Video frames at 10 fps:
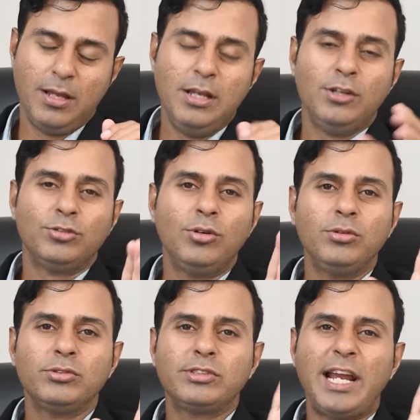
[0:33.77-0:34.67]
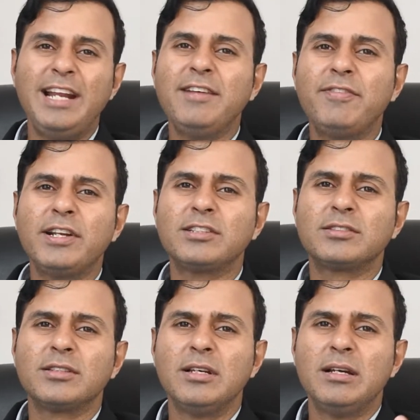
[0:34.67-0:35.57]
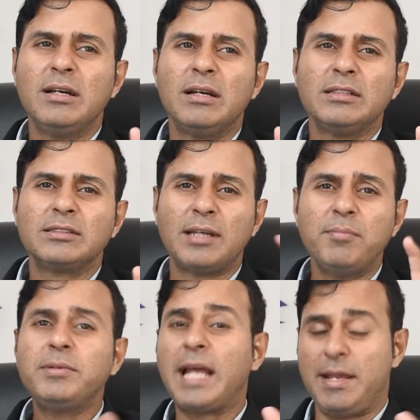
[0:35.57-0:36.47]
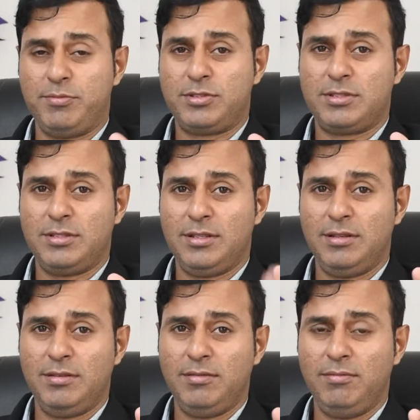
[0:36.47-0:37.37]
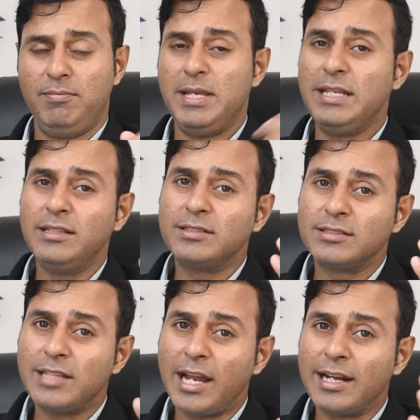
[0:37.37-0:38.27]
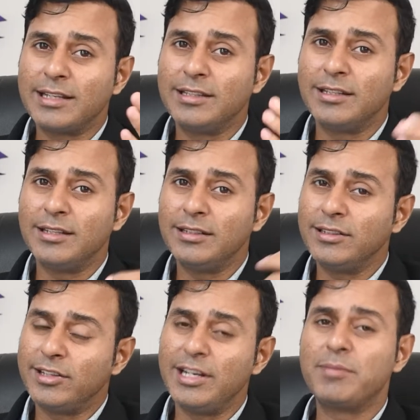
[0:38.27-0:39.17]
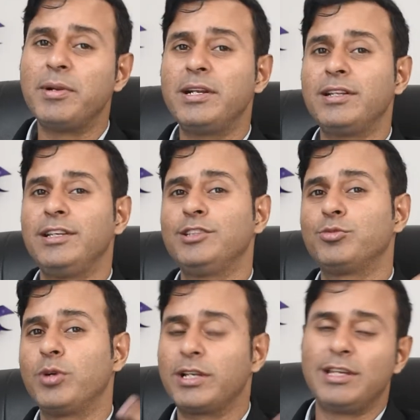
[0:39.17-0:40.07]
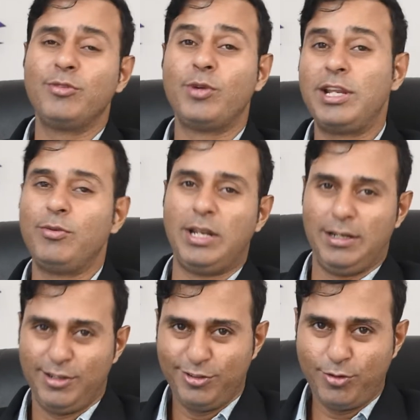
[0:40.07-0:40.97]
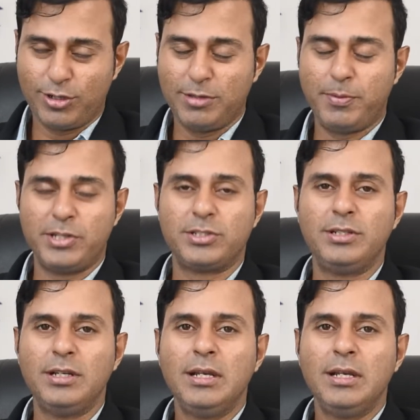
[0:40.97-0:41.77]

So, side effects sometimes means that the treatment is working very well for the patient,